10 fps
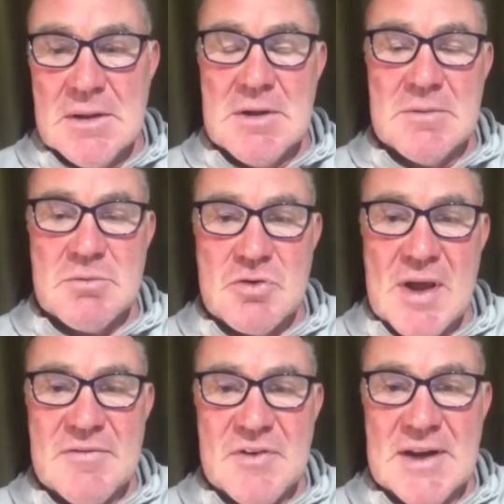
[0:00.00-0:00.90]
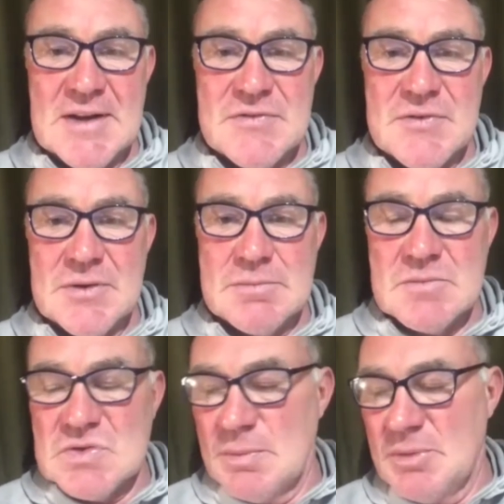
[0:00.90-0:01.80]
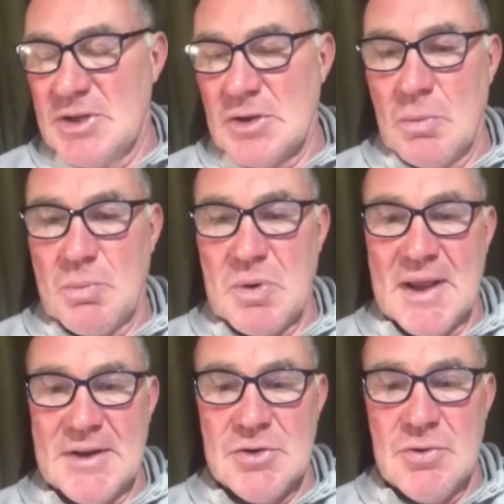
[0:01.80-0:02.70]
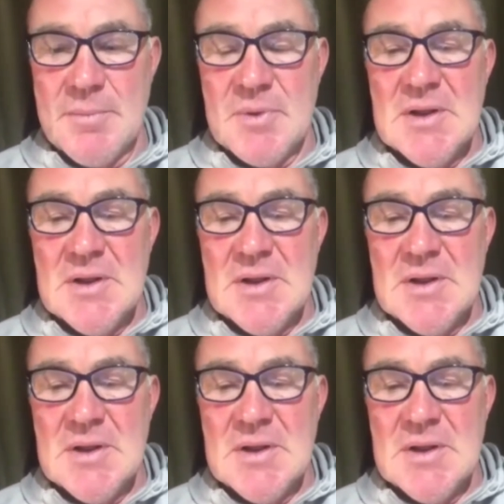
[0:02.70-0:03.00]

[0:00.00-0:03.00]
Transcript: a great feeling for somebody to go and play in Europe.